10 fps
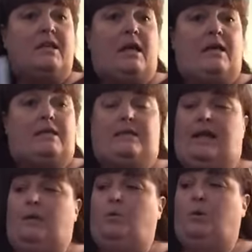Tonight
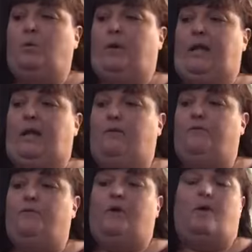we're reading
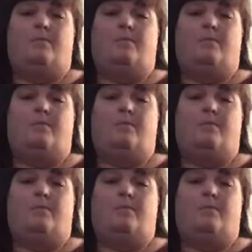from